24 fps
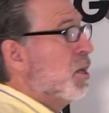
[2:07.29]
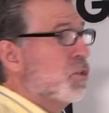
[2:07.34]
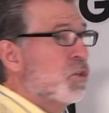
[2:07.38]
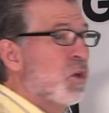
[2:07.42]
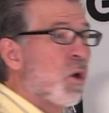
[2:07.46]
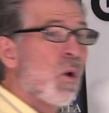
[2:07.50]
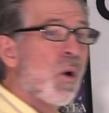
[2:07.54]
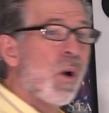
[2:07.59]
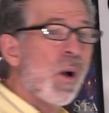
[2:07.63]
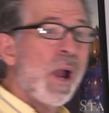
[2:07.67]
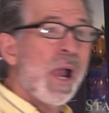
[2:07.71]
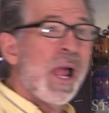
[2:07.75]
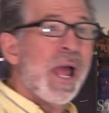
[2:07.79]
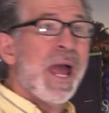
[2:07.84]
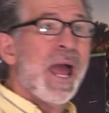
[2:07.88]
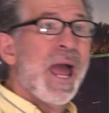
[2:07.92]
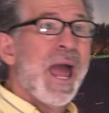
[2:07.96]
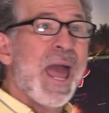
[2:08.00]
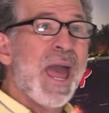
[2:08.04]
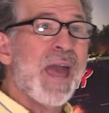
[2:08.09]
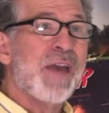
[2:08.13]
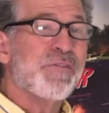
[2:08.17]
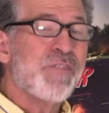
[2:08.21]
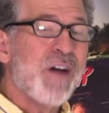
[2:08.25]
So
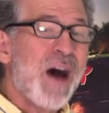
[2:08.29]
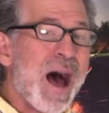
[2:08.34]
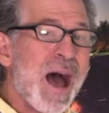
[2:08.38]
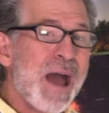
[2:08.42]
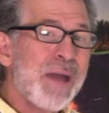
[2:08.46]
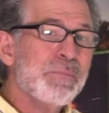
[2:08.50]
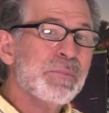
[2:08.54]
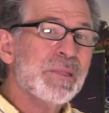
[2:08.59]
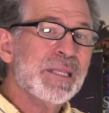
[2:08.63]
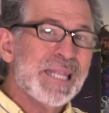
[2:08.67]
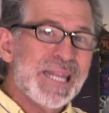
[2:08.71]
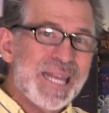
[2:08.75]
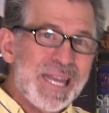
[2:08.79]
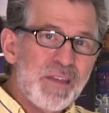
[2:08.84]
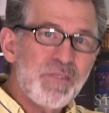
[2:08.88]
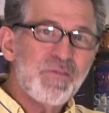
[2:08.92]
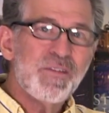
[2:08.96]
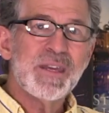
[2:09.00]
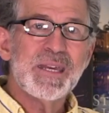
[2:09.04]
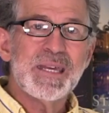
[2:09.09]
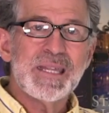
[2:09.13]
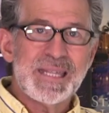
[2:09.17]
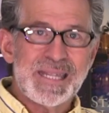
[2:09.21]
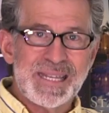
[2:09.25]
if I'm
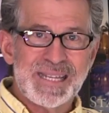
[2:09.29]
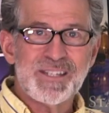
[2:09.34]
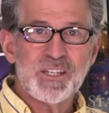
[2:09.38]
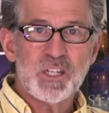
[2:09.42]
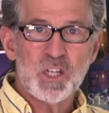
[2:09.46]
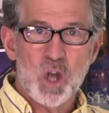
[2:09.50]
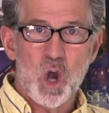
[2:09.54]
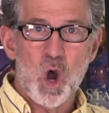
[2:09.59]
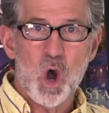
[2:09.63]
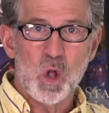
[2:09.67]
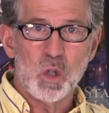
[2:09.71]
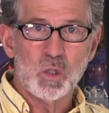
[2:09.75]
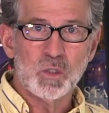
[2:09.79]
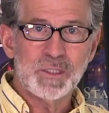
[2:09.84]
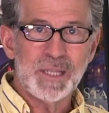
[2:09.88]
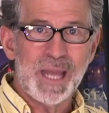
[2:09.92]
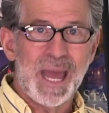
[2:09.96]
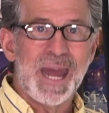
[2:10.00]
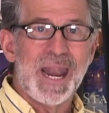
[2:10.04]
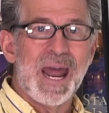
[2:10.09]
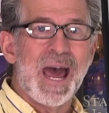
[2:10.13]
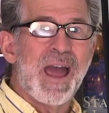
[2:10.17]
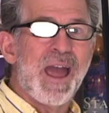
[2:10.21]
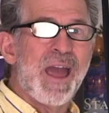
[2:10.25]
leaving this cult
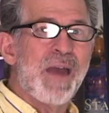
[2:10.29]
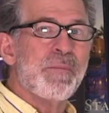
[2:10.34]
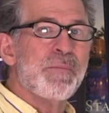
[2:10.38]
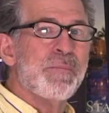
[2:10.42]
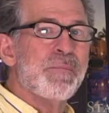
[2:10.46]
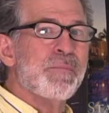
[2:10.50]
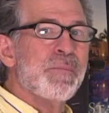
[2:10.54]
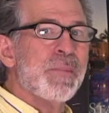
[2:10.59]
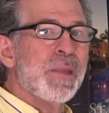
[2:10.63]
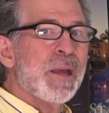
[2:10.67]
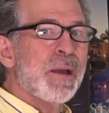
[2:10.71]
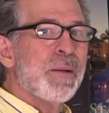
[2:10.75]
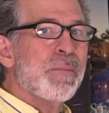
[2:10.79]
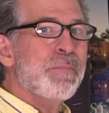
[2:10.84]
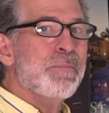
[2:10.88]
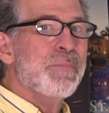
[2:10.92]
and I am